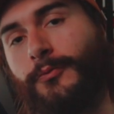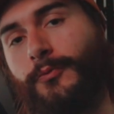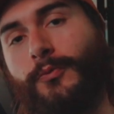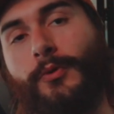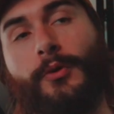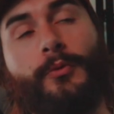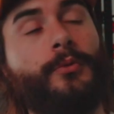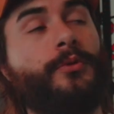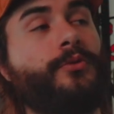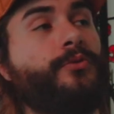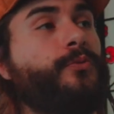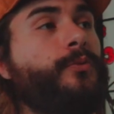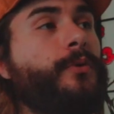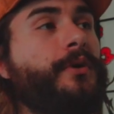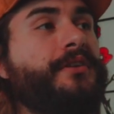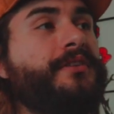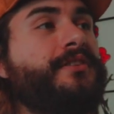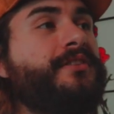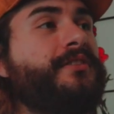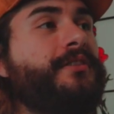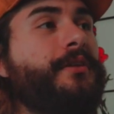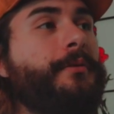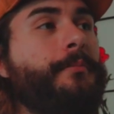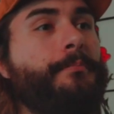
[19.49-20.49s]
what was
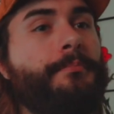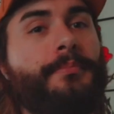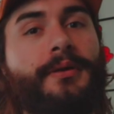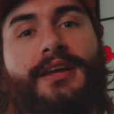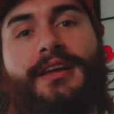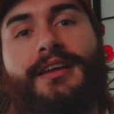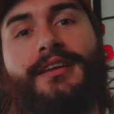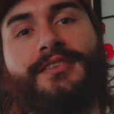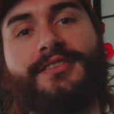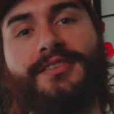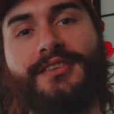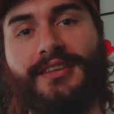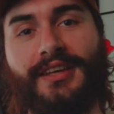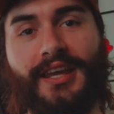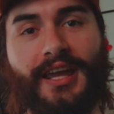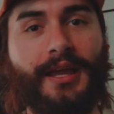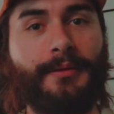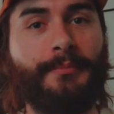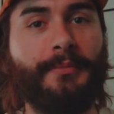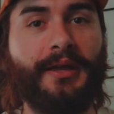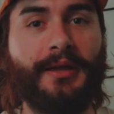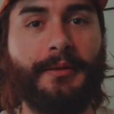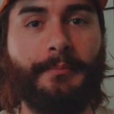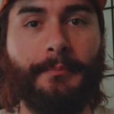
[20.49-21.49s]
once the biggest
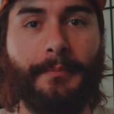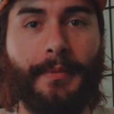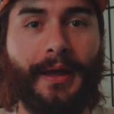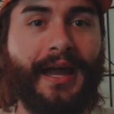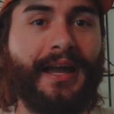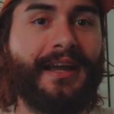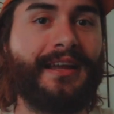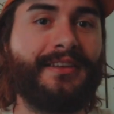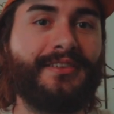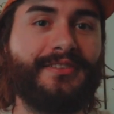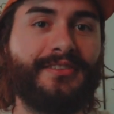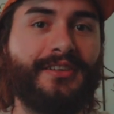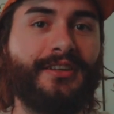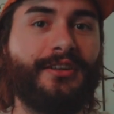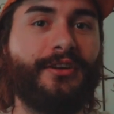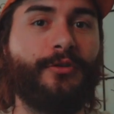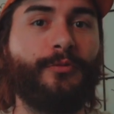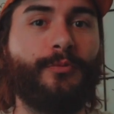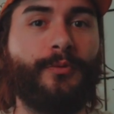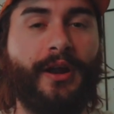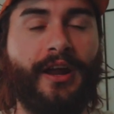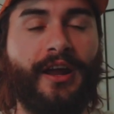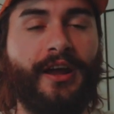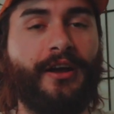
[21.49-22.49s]
gaming magazine
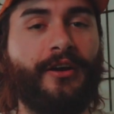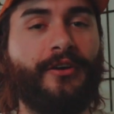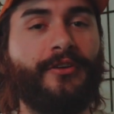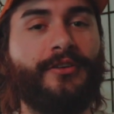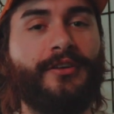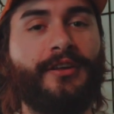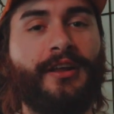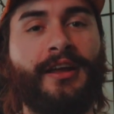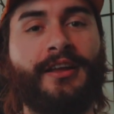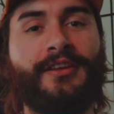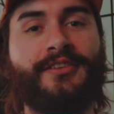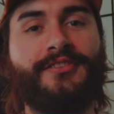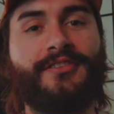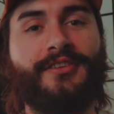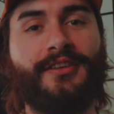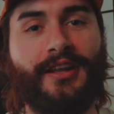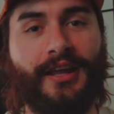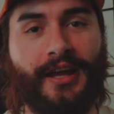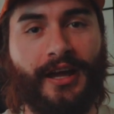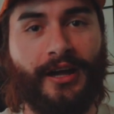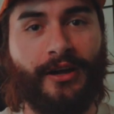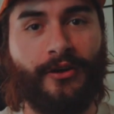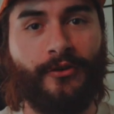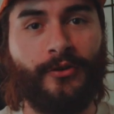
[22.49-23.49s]
around, has
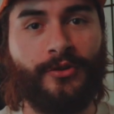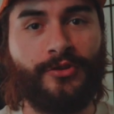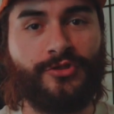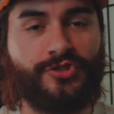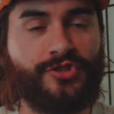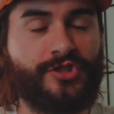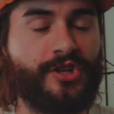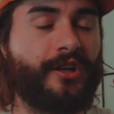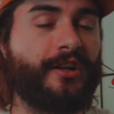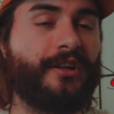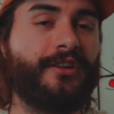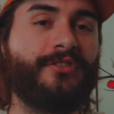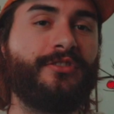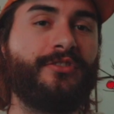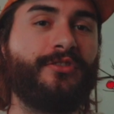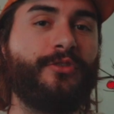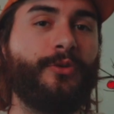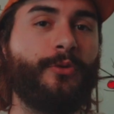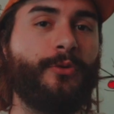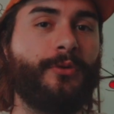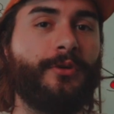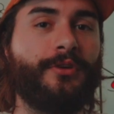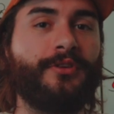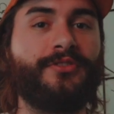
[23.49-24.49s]
now shut its
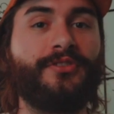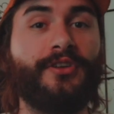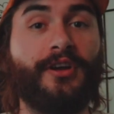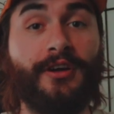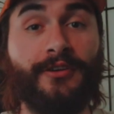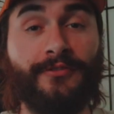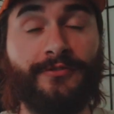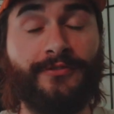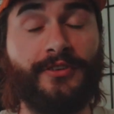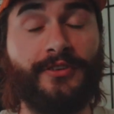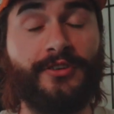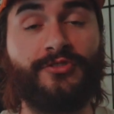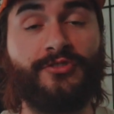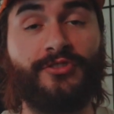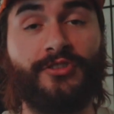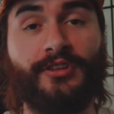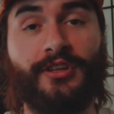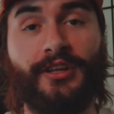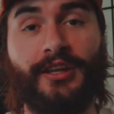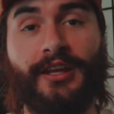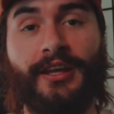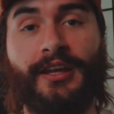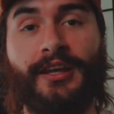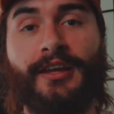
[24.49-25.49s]
doors
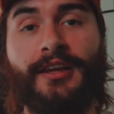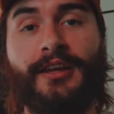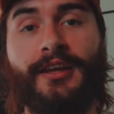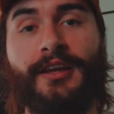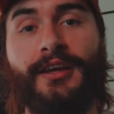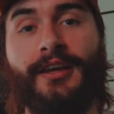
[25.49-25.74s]
officially